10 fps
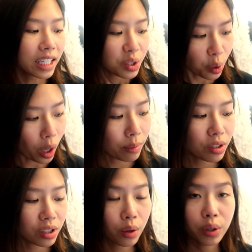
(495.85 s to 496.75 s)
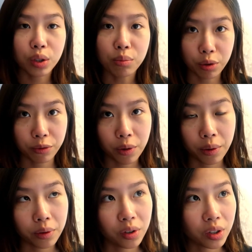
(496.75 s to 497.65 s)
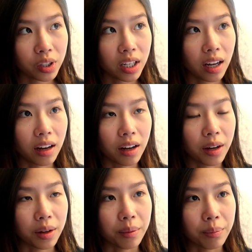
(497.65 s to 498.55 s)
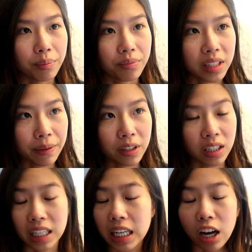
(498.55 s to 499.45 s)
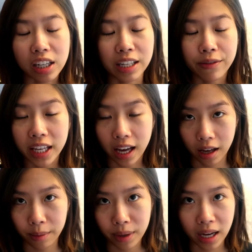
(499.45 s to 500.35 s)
So I'm just going to move forward, um, definitely not giving up.